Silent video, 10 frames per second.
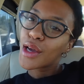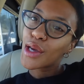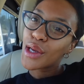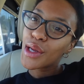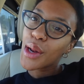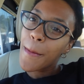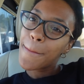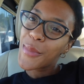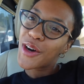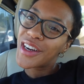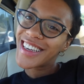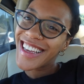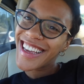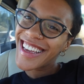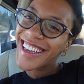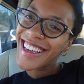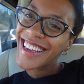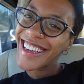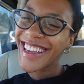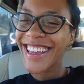Good
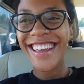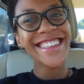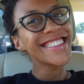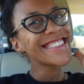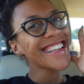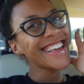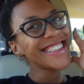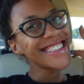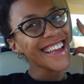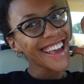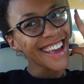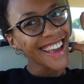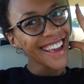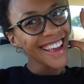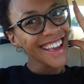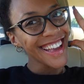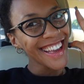morning. It is Sunday.